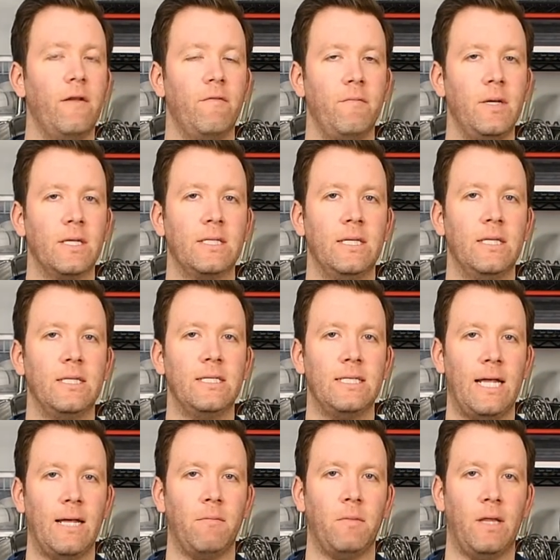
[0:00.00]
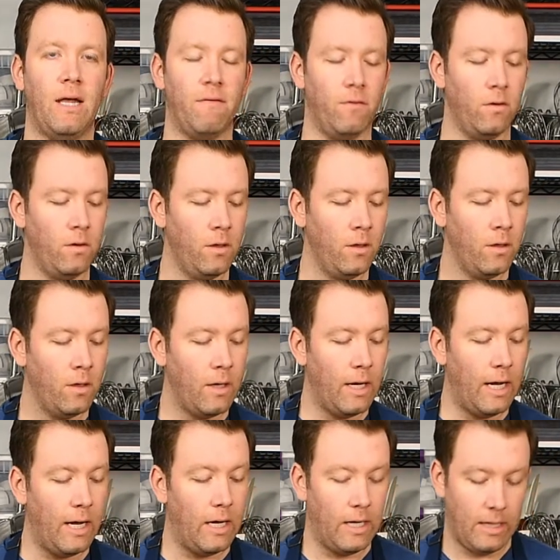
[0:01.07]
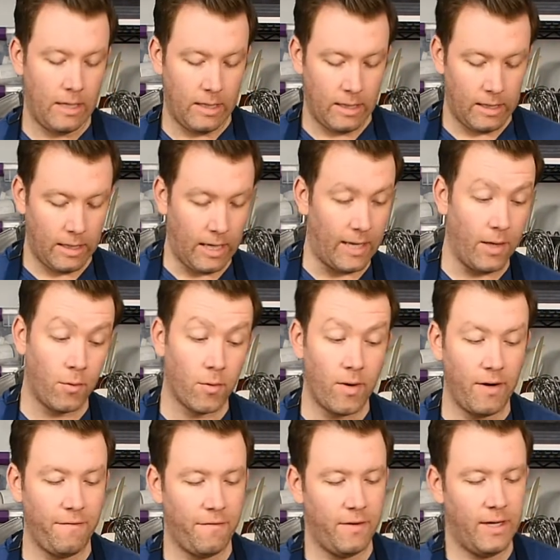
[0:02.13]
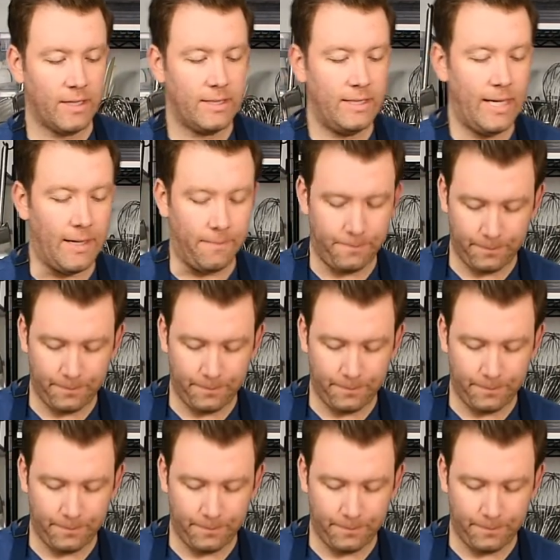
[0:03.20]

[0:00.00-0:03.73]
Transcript: of mix in the same level. And then we're ready for the next step.